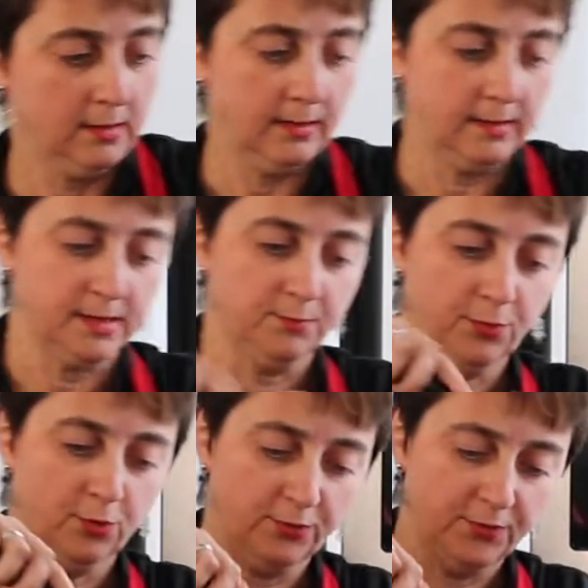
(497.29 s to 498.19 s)
And it's
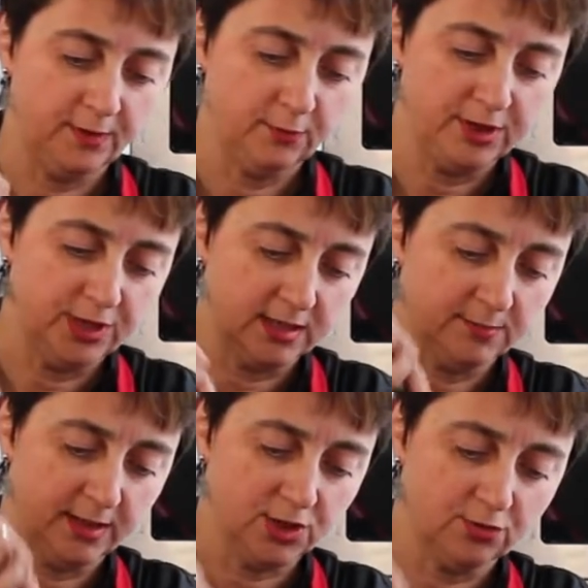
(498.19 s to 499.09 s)
important that we check to
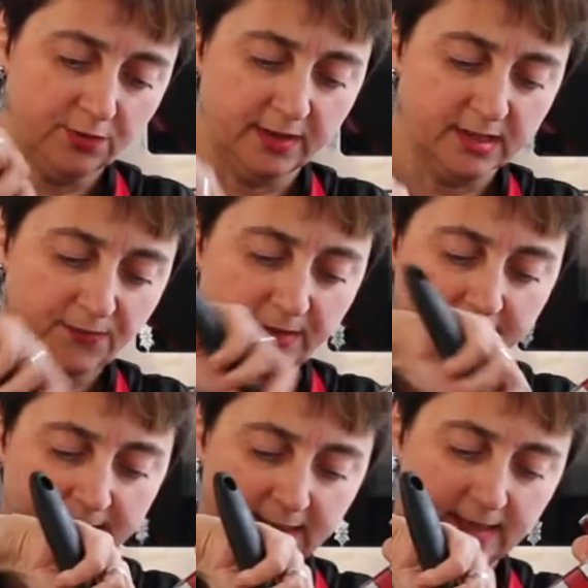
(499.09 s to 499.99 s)
make sure that it's
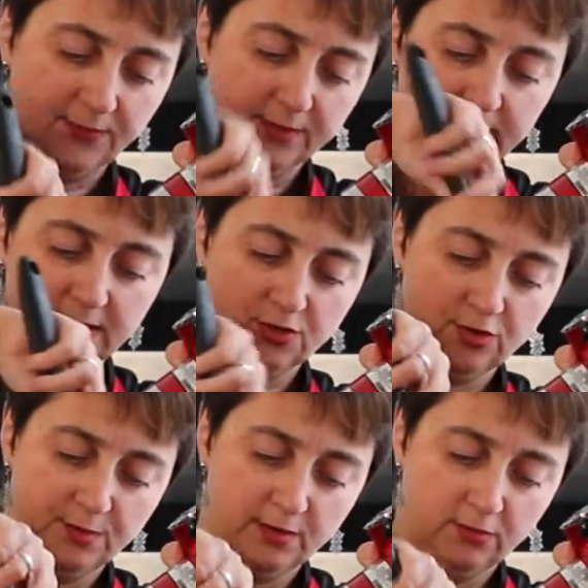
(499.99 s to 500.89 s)
fairly evenly
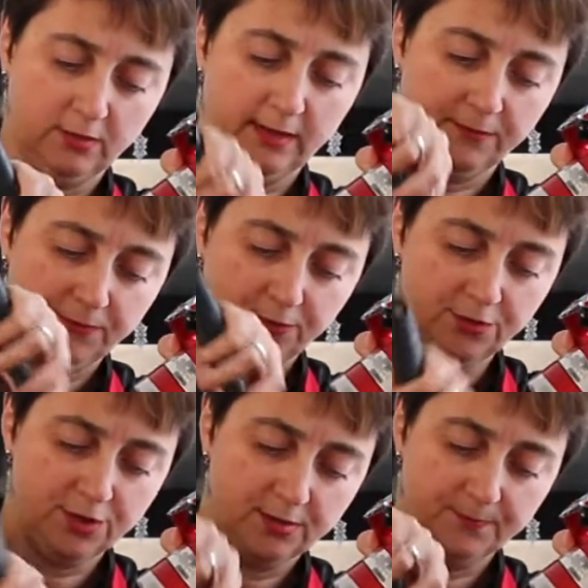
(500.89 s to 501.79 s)
distributed, all our
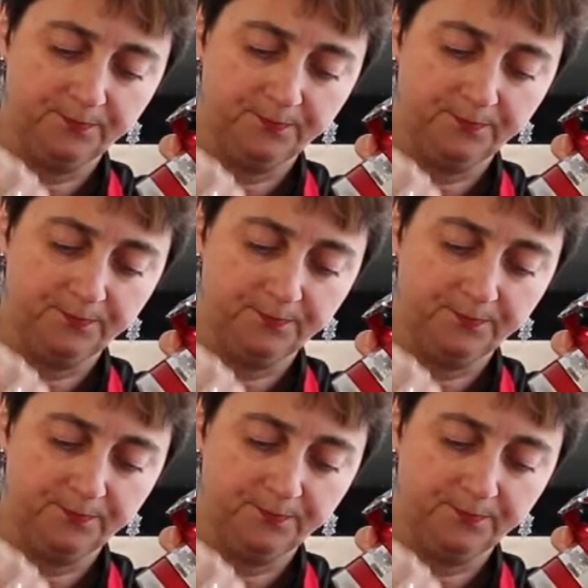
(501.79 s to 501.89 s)
fruit.